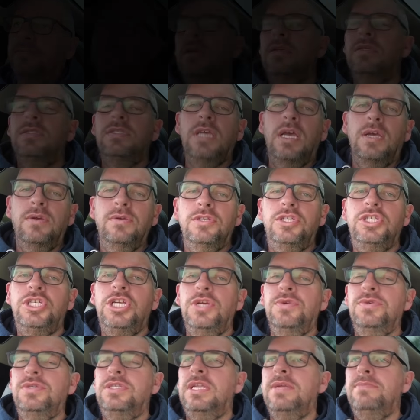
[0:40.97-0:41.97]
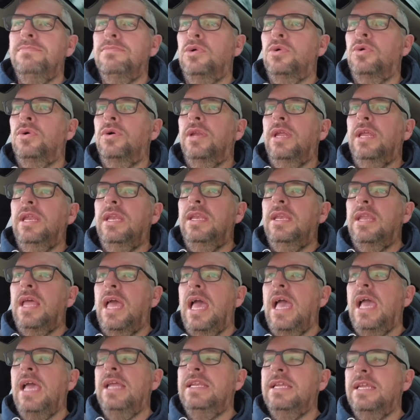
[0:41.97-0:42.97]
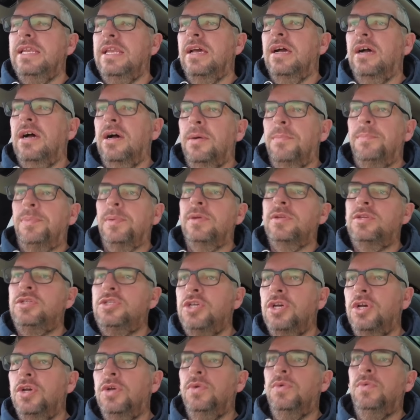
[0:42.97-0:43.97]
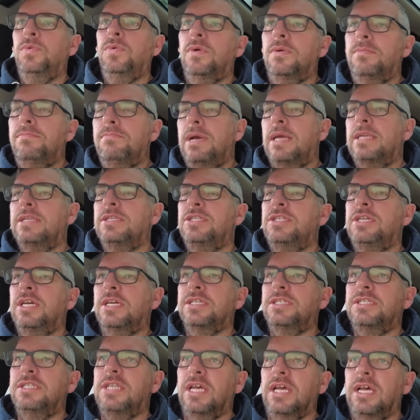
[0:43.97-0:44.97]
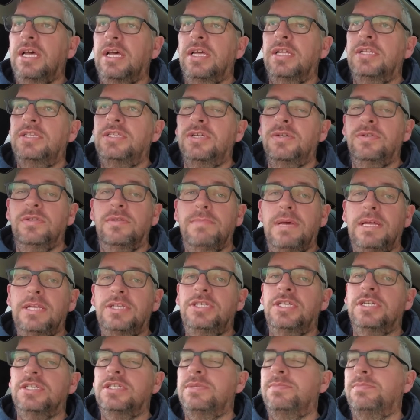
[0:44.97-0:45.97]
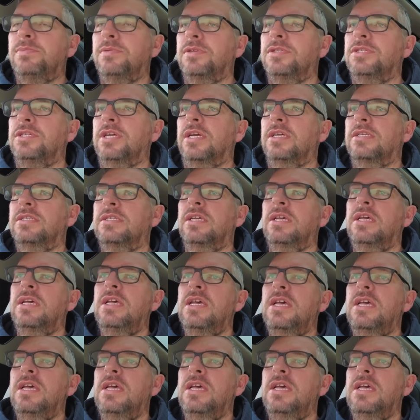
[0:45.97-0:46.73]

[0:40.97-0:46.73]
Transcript: So Tuesday morning, heading up to Manchester, to the Manchester project.